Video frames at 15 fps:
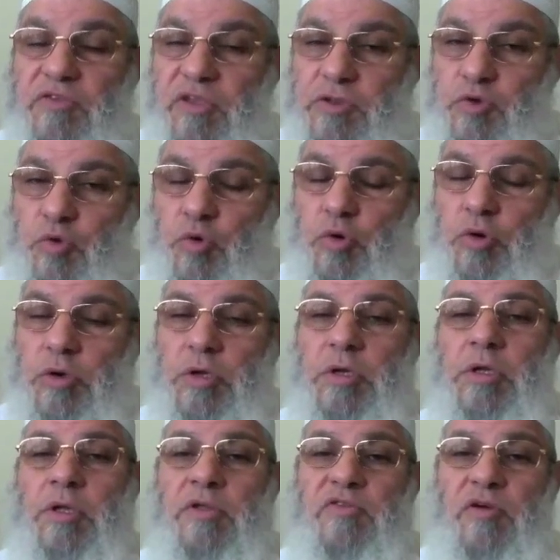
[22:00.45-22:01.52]
the nur,
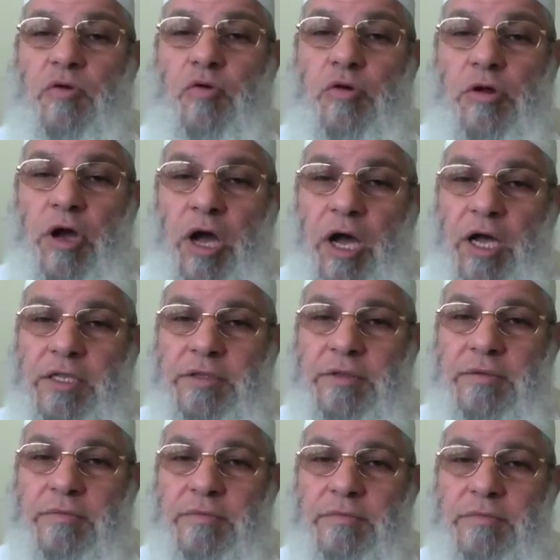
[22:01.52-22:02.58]
the
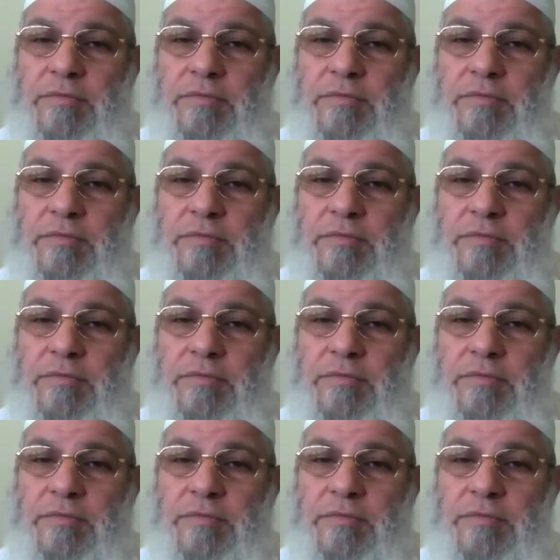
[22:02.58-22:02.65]
Quran.